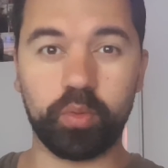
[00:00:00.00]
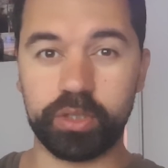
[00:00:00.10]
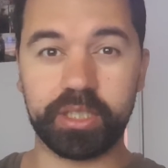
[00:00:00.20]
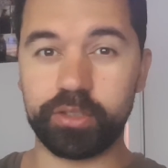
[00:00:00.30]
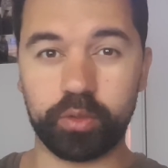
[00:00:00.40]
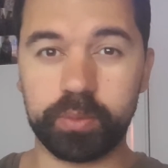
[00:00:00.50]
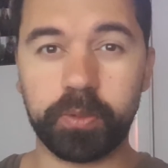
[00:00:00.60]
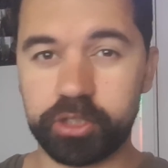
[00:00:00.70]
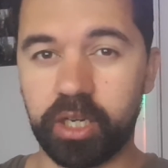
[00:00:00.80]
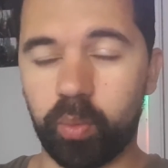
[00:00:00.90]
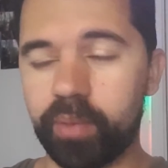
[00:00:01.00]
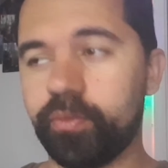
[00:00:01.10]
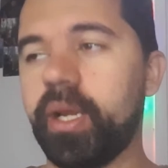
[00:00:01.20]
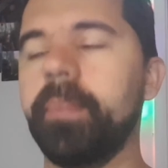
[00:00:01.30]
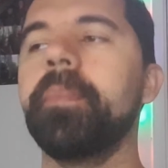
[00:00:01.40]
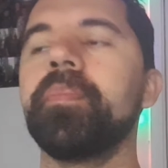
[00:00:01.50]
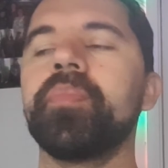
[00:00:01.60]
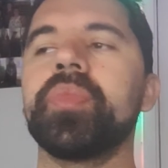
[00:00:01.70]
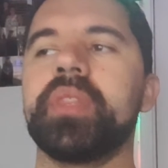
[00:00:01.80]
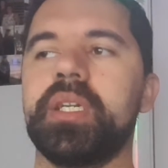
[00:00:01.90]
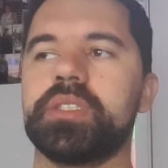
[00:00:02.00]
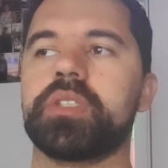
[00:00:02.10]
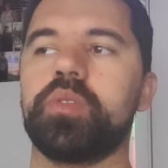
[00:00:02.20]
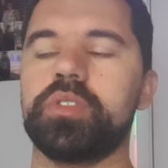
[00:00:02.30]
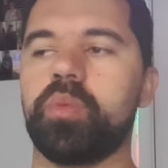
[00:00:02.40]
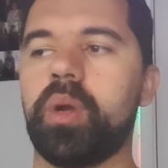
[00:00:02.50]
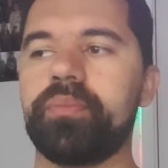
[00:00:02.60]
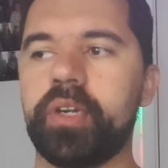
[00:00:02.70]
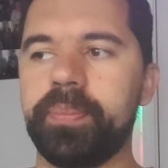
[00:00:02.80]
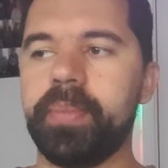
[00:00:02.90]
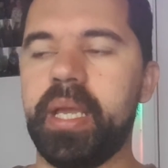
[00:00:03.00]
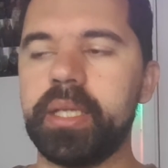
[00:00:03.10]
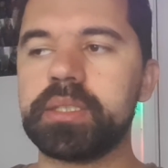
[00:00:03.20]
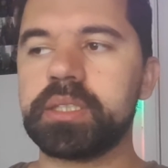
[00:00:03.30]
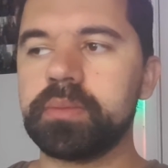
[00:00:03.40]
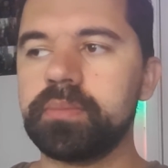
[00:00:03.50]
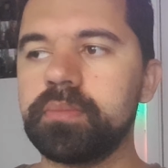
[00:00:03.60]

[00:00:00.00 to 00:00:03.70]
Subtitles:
All you can do is push out 1 rep. That's called your 1 rep max.